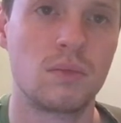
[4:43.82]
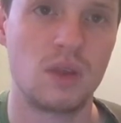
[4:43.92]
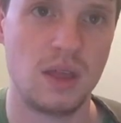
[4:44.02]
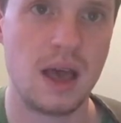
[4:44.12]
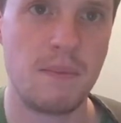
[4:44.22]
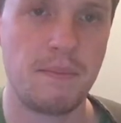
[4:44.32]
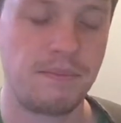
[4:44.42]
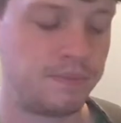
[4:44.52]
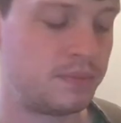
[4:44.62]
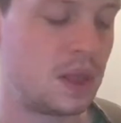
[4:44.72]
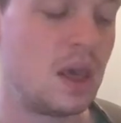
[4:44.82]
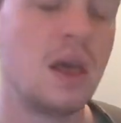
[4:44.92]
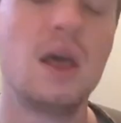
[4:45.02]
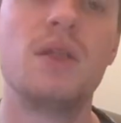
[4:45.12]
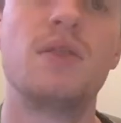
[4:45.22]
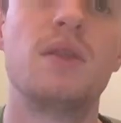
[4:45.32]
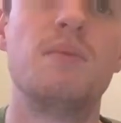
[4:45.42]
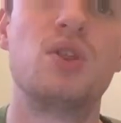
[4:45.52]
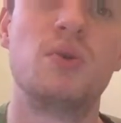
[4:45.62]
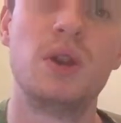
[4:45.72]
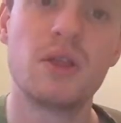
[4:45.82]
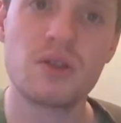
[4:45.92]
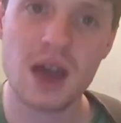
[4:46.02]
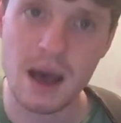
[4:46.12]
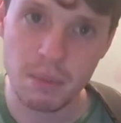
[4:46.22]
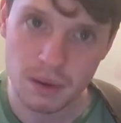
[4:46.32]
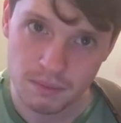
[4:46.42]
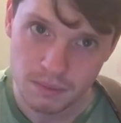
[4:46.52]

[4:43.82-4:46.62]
See that? Then we do another tap.